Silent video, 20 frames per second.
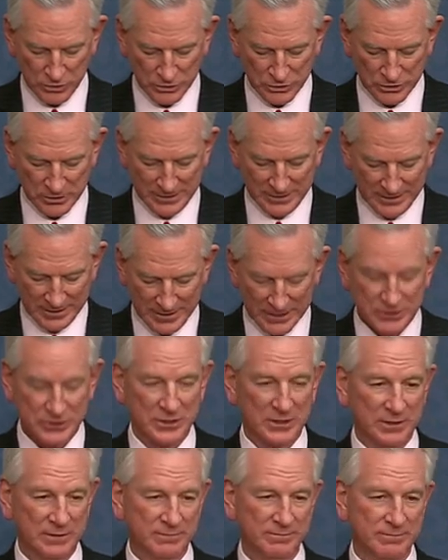should
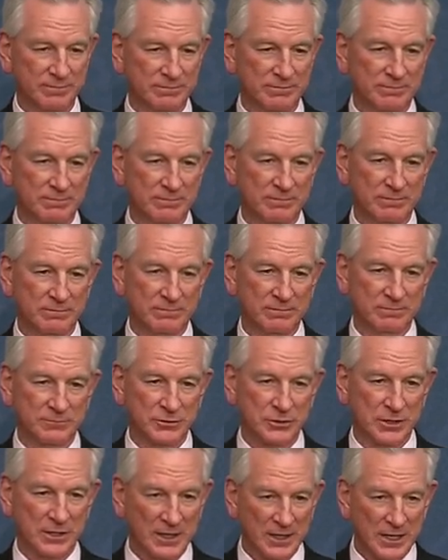listen
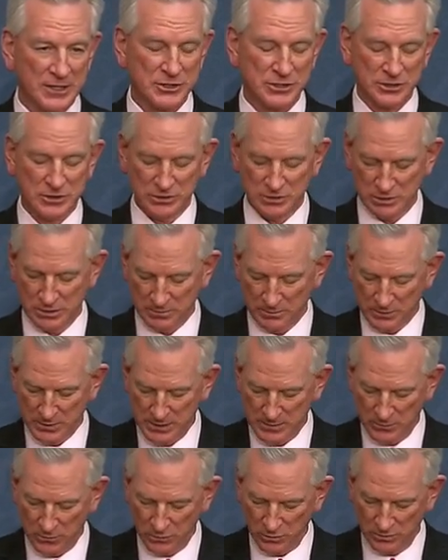to the
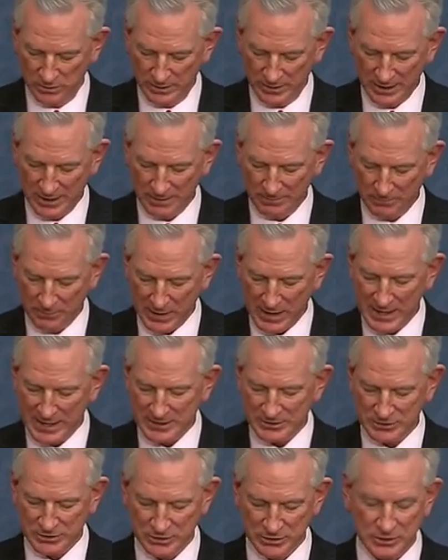people and
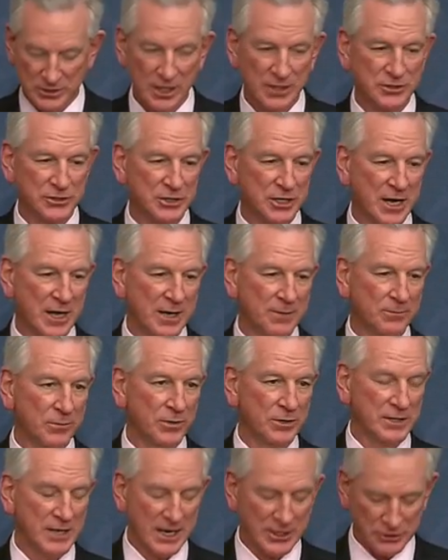pass the Sunshine
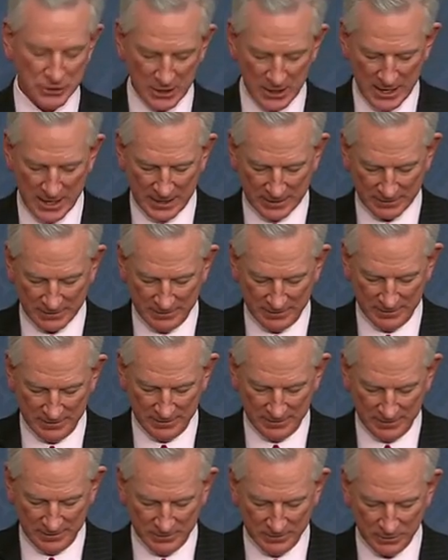Protection Act
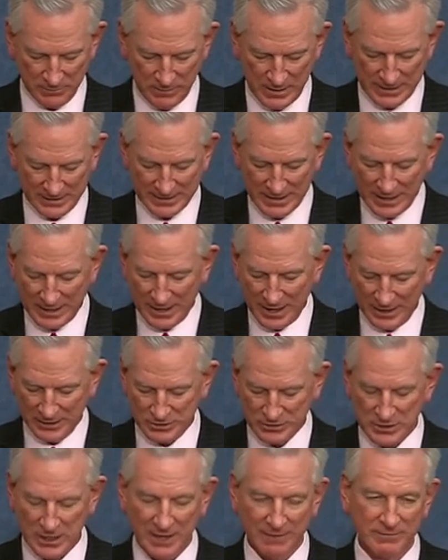to make daylight
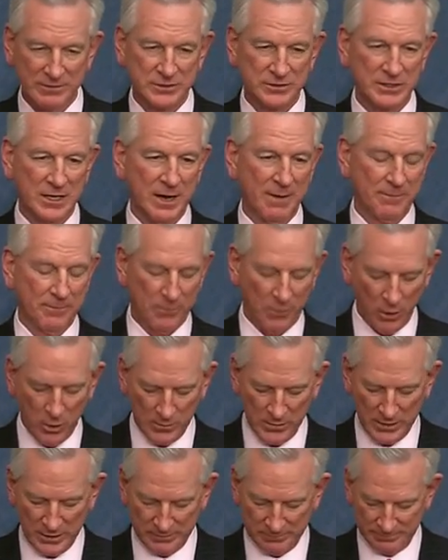savings time
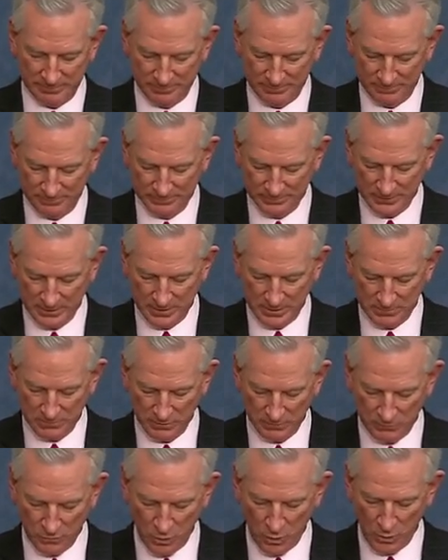permanent
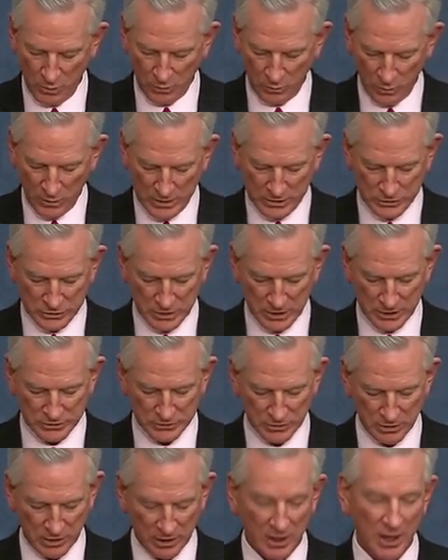before we readjust
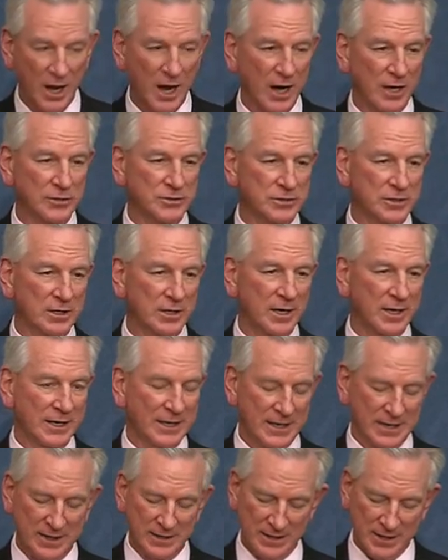our clocks
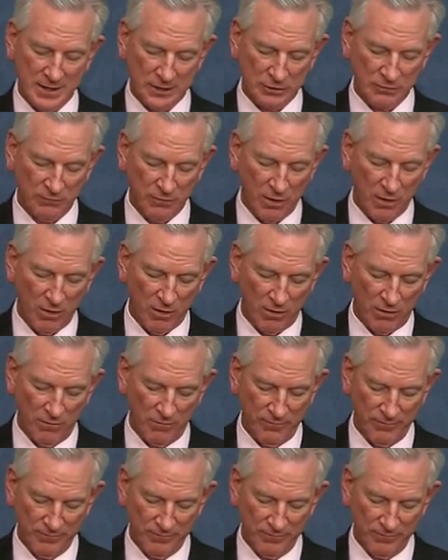again next fall.